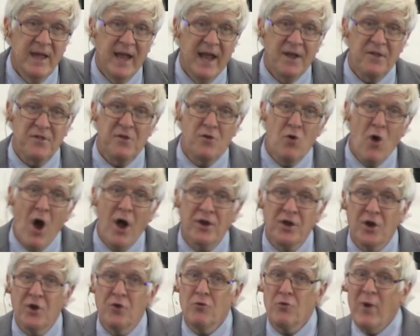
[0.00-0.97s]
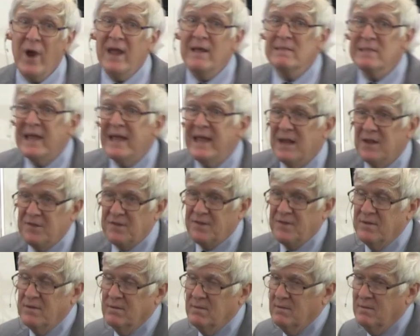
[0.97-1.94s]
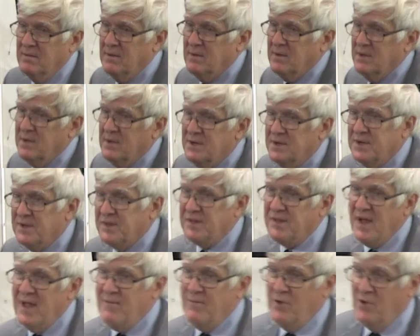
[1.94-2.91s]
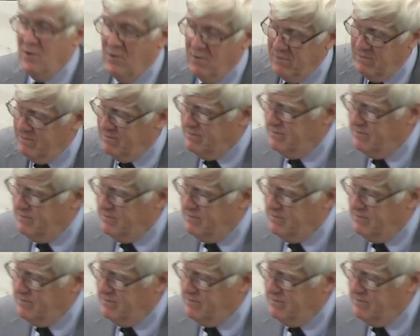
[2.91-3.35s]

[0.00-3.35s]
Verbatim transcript: and has gone to great lengths to save you.